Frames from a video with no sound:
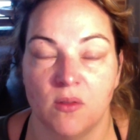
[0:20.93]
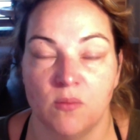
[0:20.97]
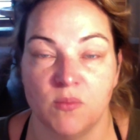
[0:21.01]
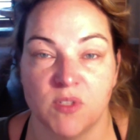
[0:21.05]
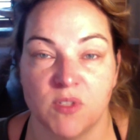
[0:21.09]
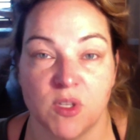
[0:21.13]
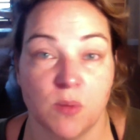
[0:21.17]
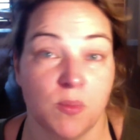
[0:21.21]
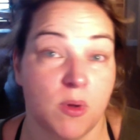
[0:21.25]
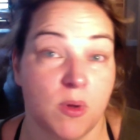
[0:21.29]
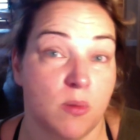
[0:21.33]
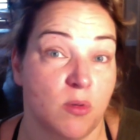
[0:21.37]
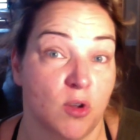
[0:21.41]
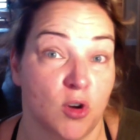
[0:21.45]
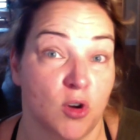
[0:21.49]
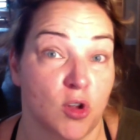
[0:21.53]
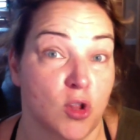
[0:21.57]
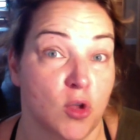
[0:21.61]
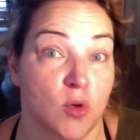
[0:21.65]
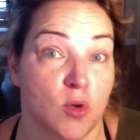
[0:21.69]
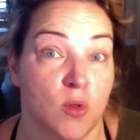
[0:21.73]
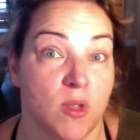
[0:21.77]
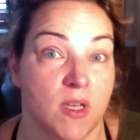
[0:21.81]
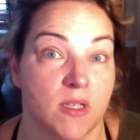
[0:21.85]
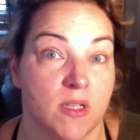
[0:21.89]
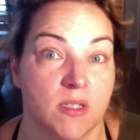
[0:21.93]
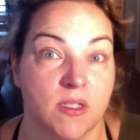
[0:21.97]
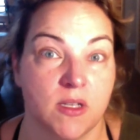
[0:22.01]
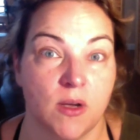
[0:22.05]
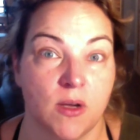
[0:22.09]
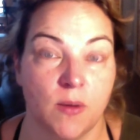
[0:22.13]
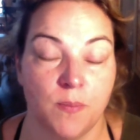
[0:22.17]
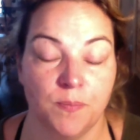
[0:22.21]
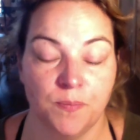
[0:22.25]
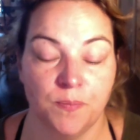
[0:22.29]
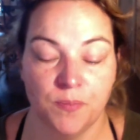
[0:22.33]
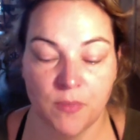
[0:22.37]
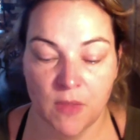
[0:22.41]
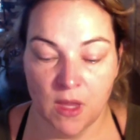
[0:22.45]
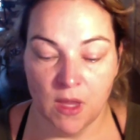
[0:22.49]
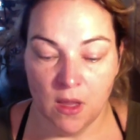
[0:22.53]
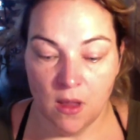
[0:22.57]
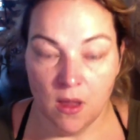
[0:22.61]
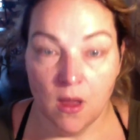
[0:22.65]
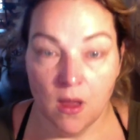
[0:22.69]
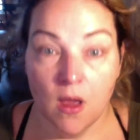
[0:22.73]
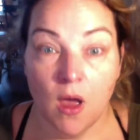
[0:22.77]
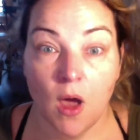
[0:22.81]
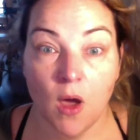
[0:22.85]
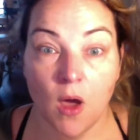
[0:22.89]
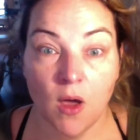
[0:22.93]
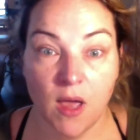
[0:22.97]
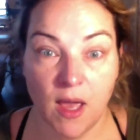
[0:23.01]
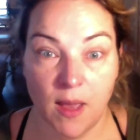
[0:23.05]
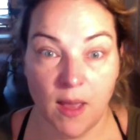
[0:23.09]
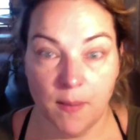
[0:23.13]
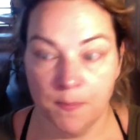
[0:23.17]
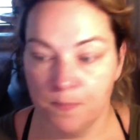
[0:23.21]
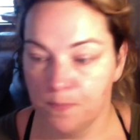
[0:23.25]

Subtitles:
Some people are clueless, so okay.